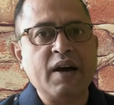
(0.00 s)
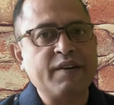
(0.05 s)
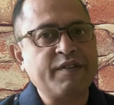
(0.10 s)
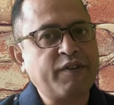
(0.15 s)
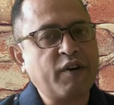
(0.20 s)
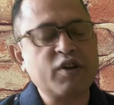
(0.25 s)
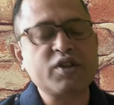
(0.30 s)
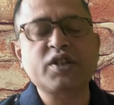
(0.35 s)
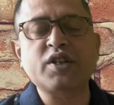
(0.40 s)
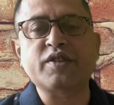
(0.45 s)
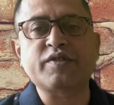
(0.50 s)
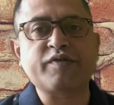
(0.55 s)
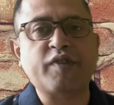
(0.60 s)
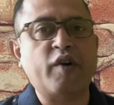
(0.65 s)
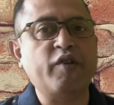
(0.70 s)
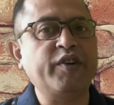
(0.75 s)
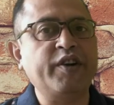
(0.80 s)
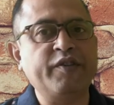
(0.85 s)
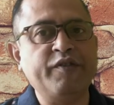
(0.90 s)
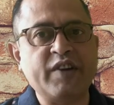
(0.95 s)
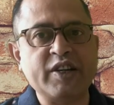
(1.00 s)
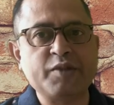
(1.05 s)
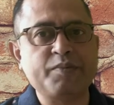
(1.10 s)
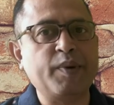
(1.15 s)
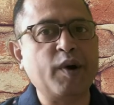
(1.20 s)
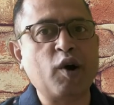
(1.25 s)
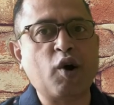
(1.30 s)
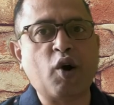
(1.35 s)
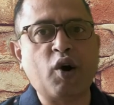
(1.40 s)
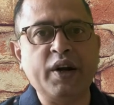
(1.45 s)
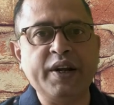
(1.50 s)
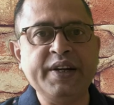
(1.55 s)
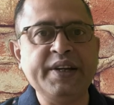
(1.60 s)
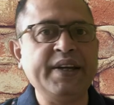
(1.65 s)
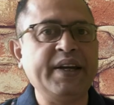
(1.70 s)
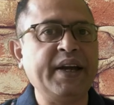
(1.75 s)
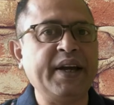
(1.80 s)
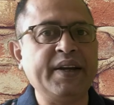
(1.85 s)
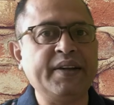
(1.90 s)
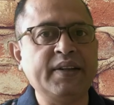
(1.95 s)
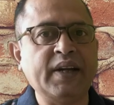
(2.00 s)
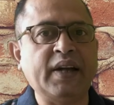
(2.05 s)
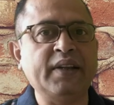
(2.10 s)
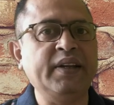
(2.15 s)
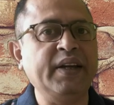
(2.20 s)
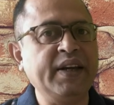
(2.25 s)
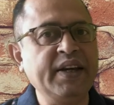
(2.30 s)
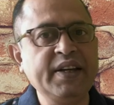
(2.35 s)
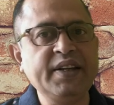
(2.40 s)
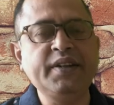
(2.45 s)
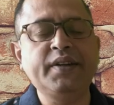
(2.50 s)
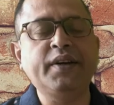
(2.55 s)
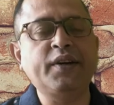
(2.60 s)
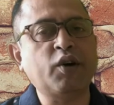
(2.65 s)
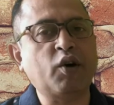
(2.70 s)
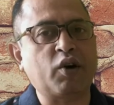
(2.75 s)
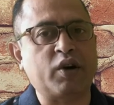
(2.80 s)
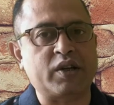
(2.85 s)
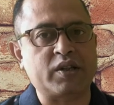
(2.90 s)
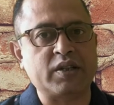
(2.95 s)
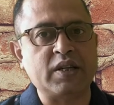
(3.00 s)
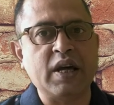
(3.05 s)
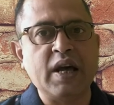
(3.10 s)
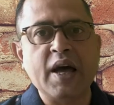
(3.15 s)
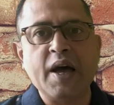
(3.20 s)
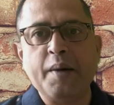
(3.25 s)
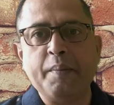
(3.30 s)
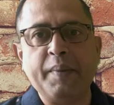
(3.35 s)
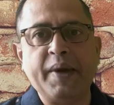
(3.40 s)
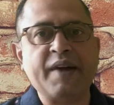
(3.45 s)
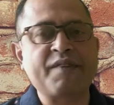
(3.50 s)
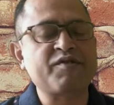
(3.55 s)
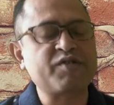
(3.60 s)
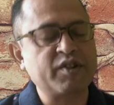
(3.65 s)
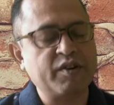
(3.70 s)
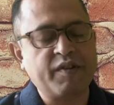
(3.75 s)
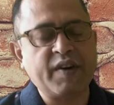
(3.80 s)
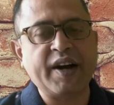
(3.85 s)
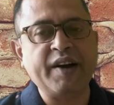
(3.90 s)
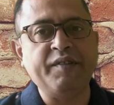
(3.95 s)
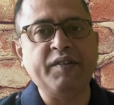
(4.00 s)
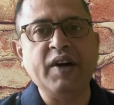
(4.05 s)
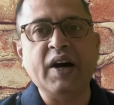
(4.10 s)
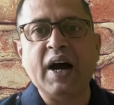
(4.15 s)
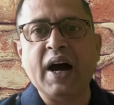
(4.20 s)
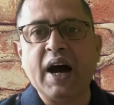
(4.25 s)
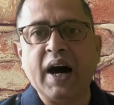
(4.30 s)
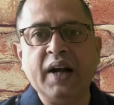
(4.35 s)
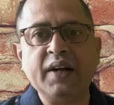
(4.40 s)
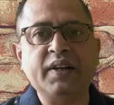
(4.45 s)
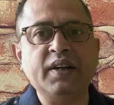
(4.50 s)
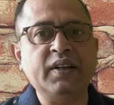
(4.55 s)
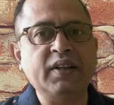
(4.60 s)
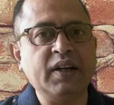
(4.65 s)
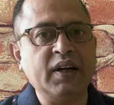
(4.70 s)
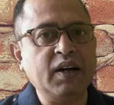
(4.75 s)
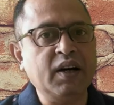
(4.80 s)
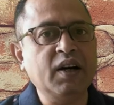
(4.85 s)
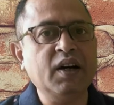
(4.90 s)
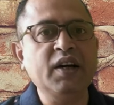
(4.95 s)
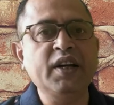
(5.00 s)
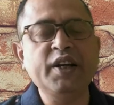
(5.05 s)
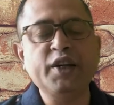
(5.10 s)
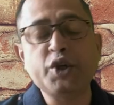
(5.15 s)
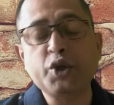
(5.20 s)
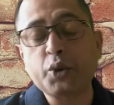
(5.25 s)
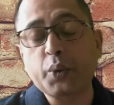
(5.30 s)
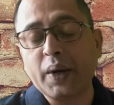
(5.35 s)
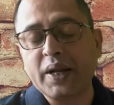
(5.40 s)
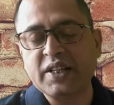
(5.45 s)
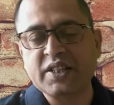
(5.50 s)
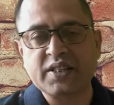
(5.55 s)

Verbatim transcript: Fossils found in West Bengal indicate that the Indian aurochs may have survived until the early 12th